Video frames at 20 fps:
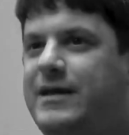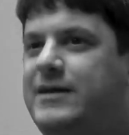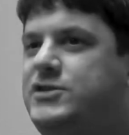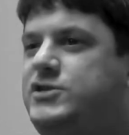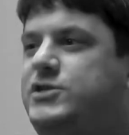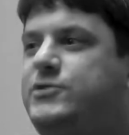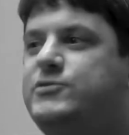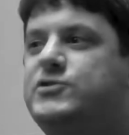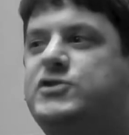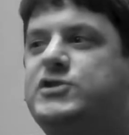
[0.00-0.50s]
and
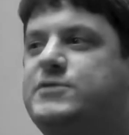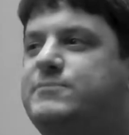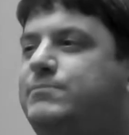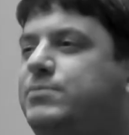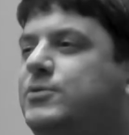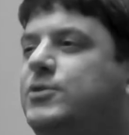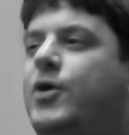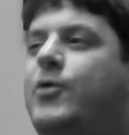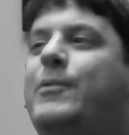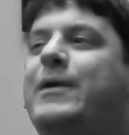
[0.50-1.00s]
she was just
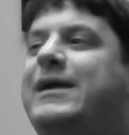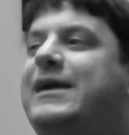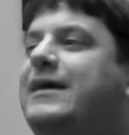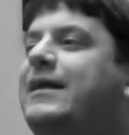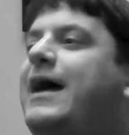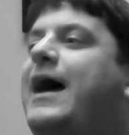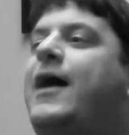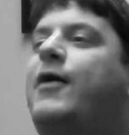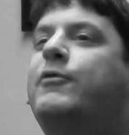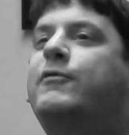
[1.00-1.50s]
blowing
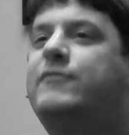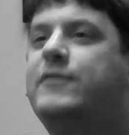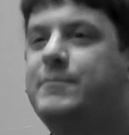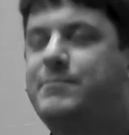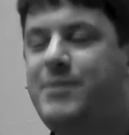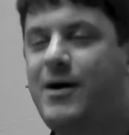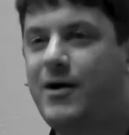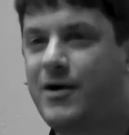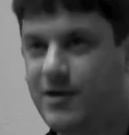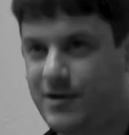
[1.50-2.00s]
it out of the
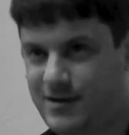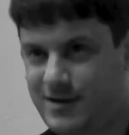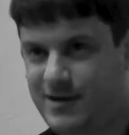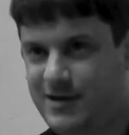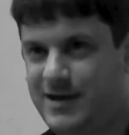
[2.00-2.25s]
park.